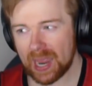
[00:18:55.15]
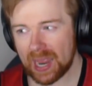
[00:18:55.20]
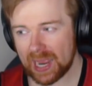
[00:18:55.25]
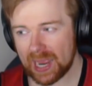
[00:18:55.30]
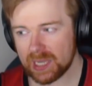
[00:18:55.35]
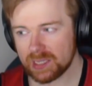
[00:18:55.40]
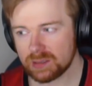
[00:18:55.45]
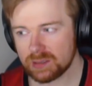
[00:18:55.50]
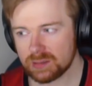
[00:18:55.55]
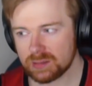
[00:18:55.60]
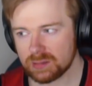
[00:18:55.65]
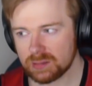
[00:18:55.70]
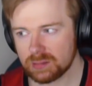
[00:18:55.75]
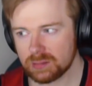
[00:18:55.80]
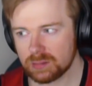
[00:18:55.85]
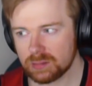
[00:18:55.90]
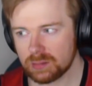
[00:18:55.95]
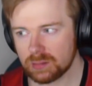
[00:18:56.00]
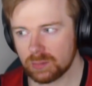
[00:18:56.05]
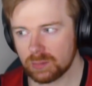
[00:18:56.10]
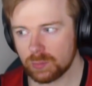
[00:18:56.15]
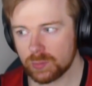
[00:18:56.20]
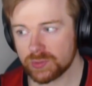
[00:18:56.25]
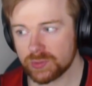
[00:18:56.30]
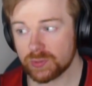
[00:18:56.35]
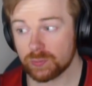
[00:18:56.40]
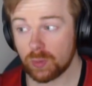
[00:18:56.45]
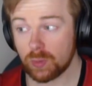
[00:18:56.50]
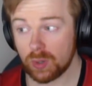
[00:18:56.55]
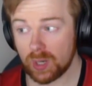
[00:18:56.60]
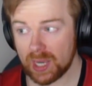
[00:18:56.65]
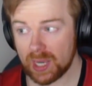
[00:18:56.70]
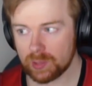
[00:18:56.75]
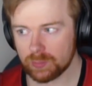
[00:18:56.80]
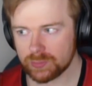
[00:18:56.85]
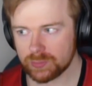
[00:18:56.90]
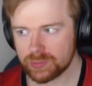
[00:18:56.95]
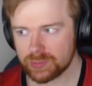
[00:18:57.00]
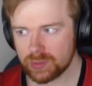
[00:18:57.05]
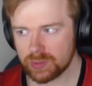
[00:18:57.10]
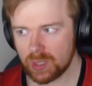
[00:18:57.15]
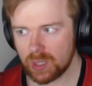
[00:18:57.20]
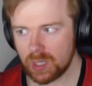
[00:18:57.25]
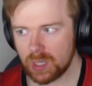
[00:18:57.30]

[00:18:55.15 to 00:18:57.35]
and was the wrong house.